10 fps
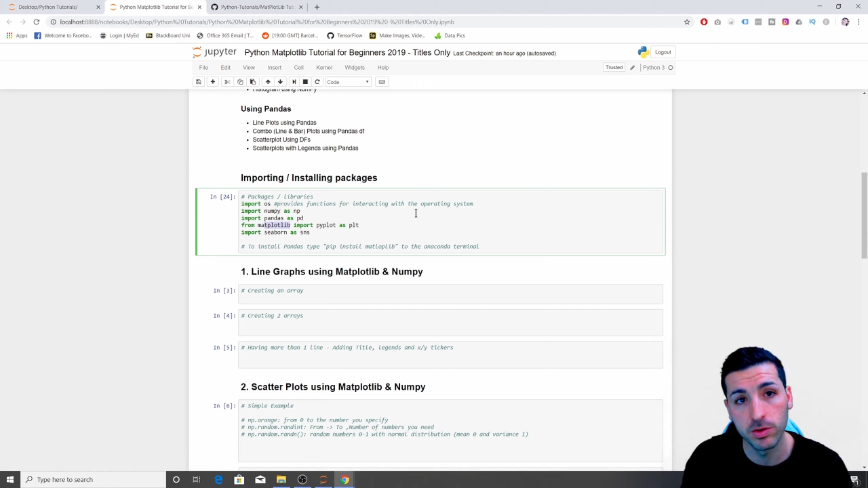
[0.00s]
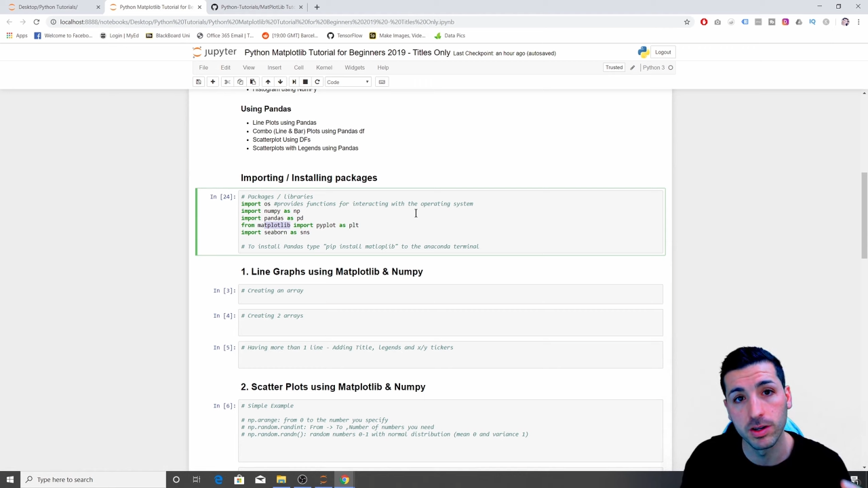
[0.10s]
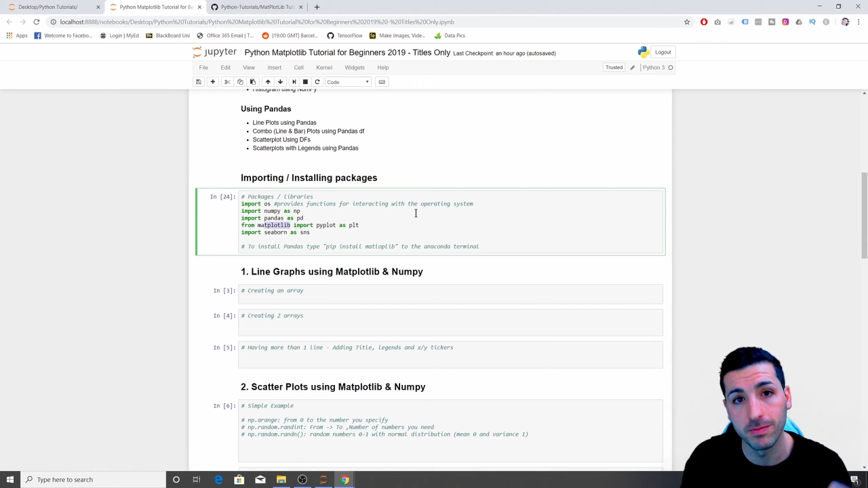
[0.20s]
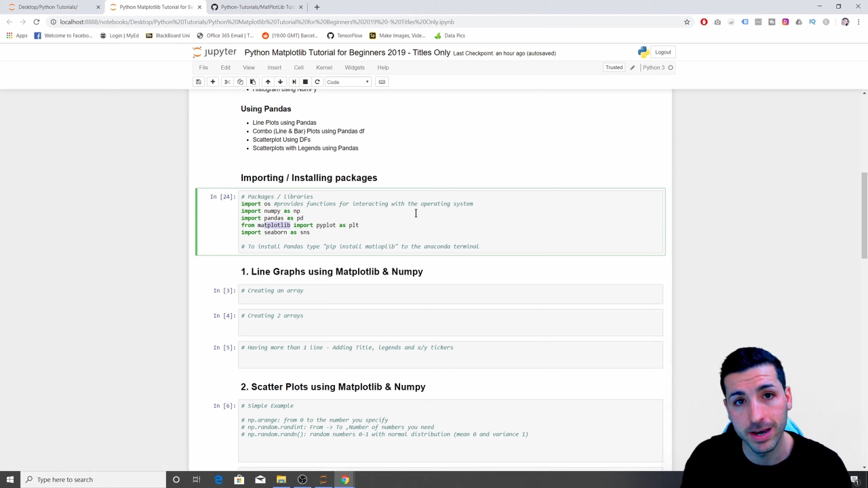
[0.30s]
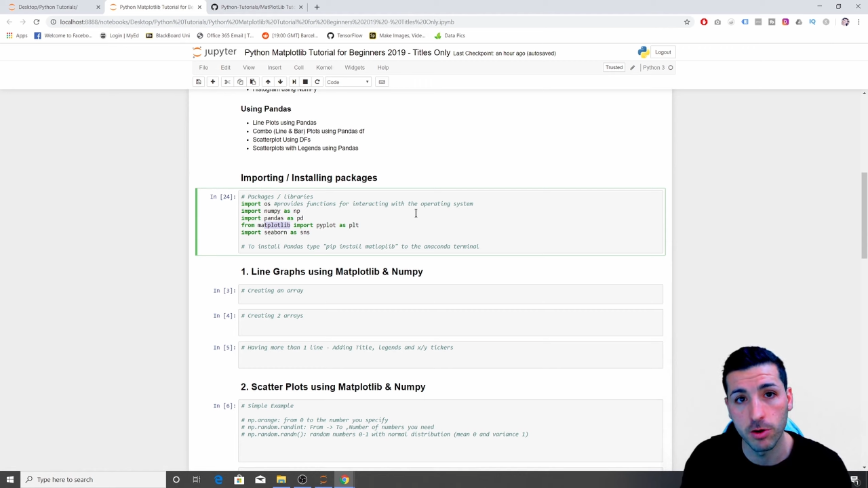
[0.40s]

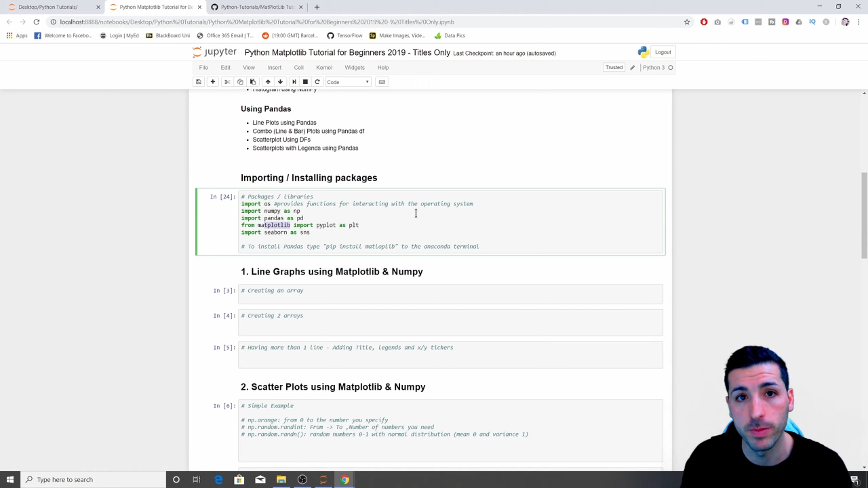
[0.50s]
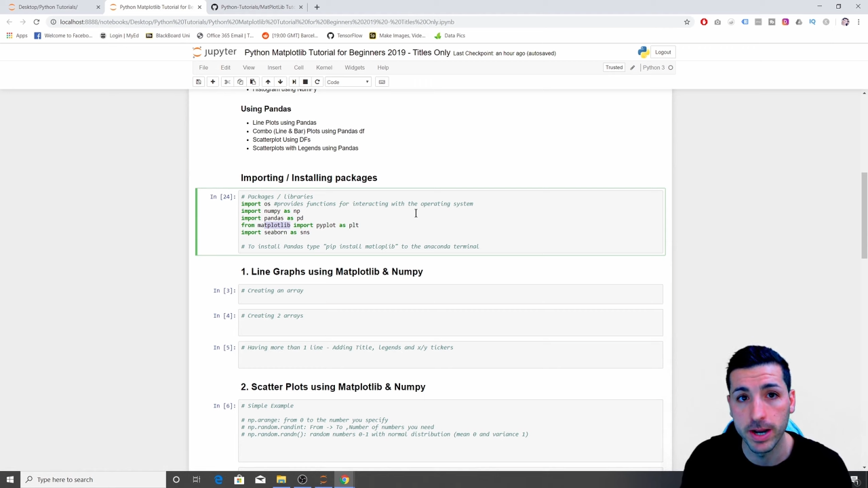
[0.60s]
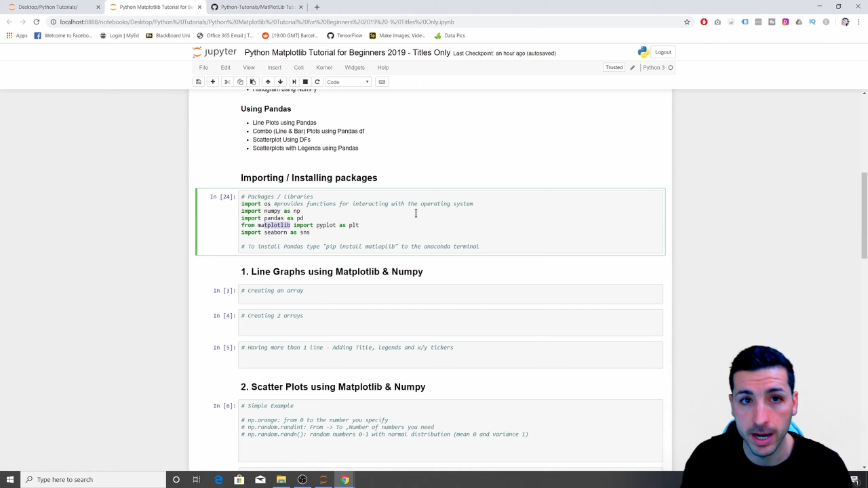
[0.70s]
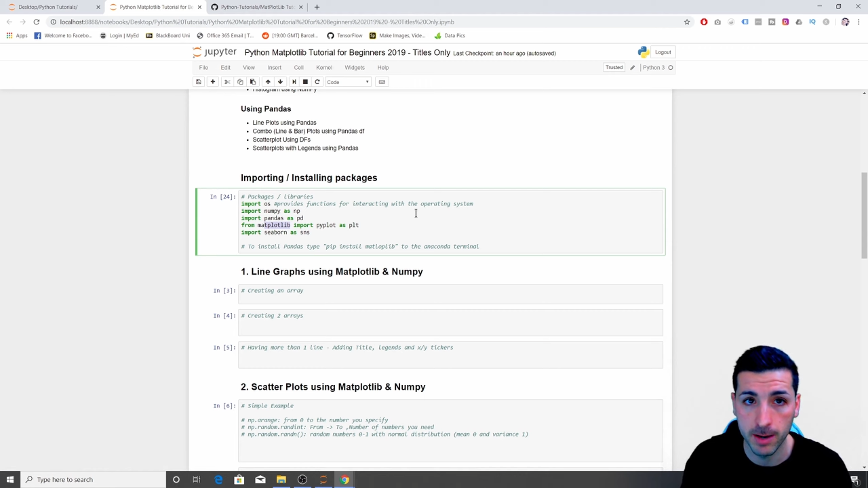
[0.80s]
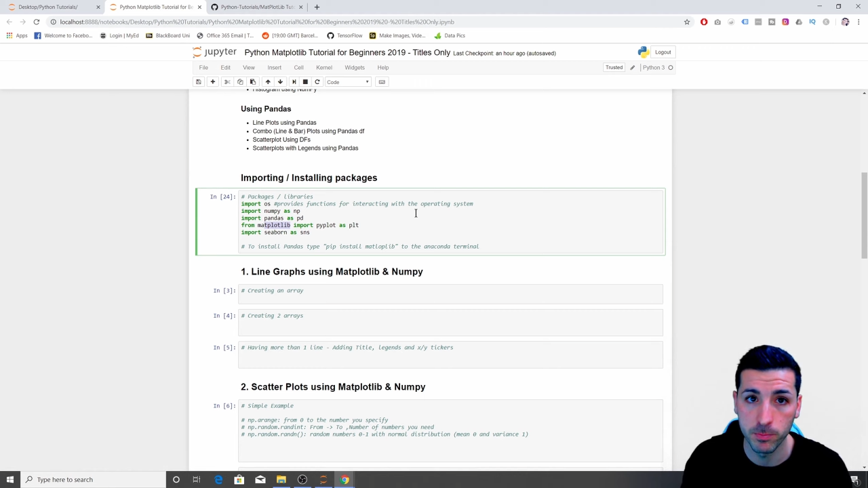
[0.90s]
environment
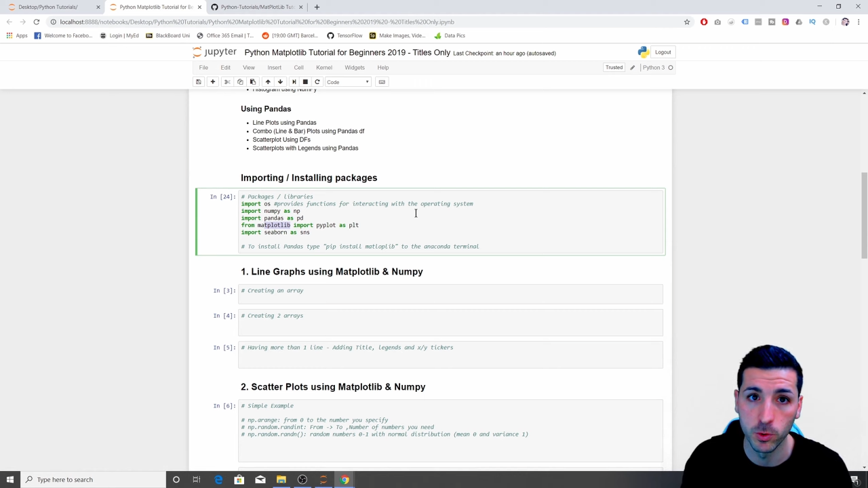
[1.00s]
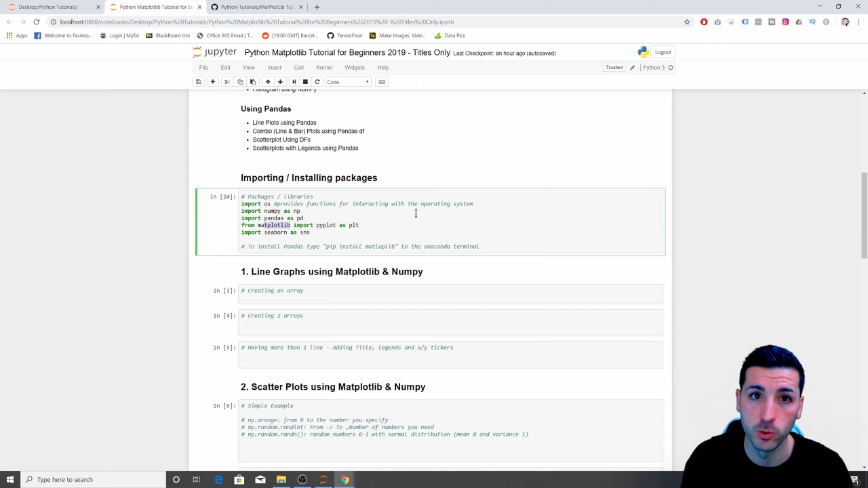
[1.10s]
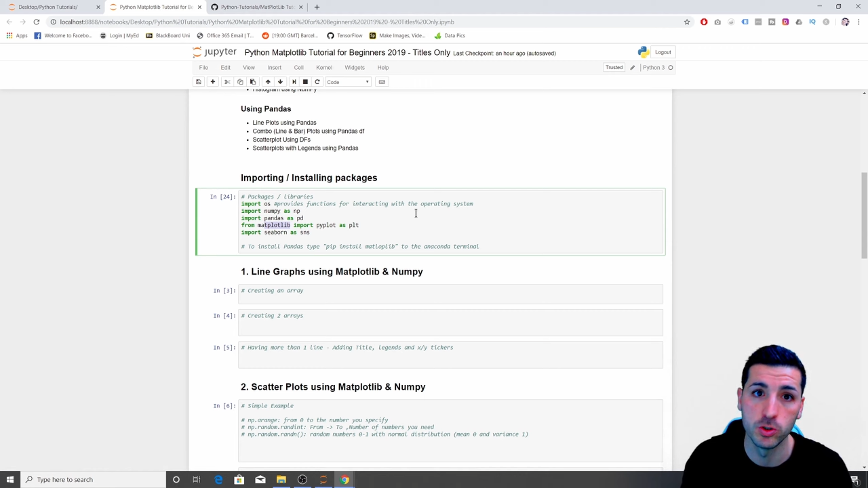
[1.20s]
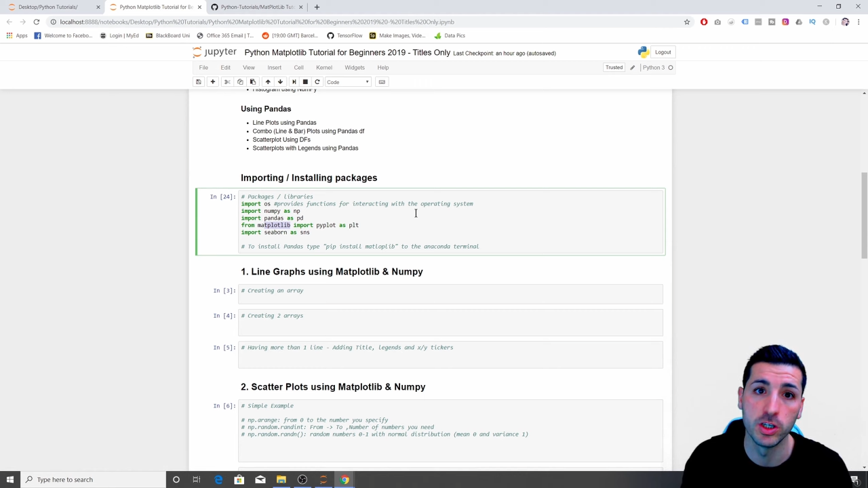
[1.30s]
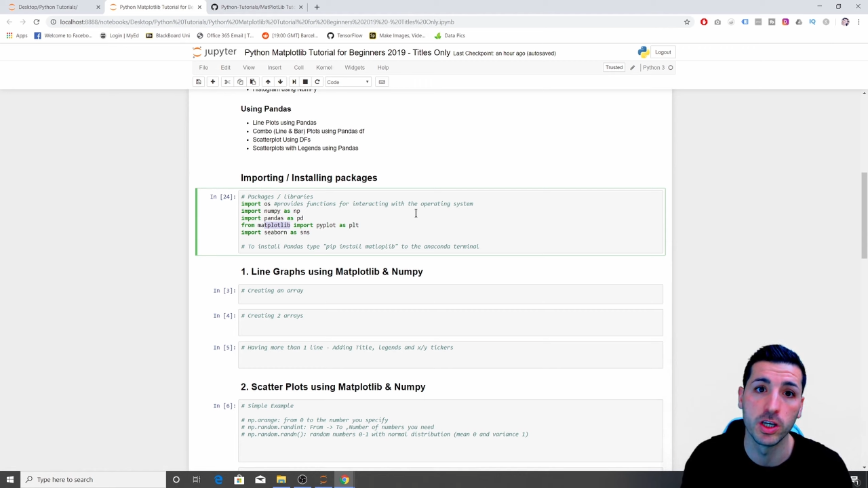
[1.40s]
up
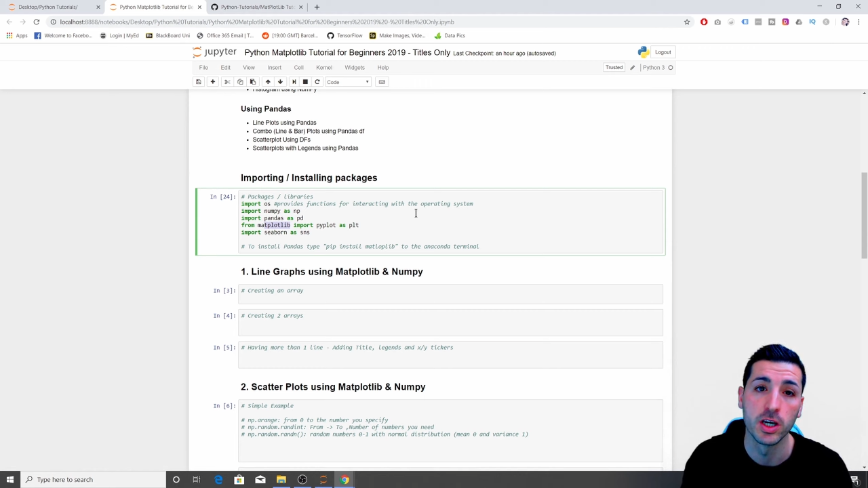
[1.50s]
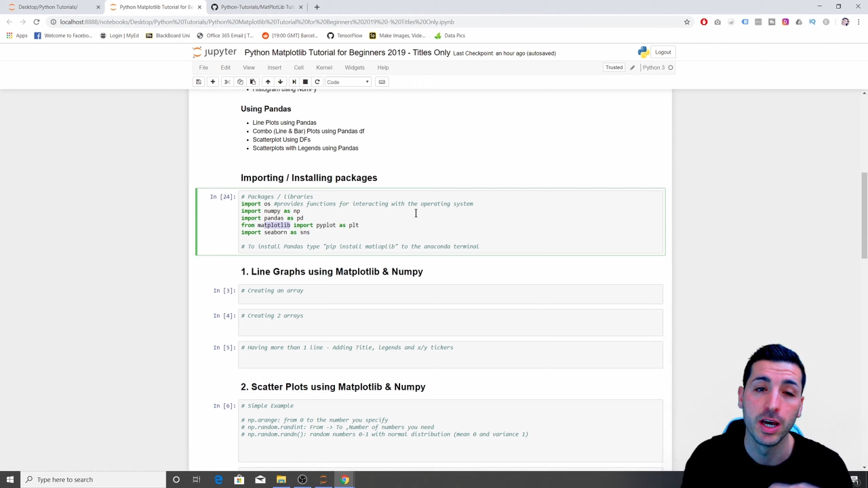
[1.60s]
using